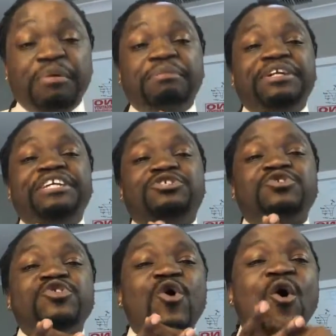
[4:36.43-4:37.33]
People need
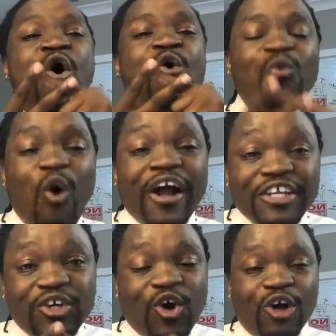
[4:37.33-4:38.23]
to know
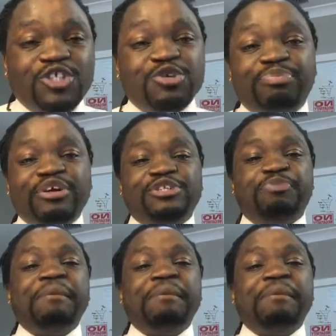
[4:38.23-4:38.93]
what you contribute.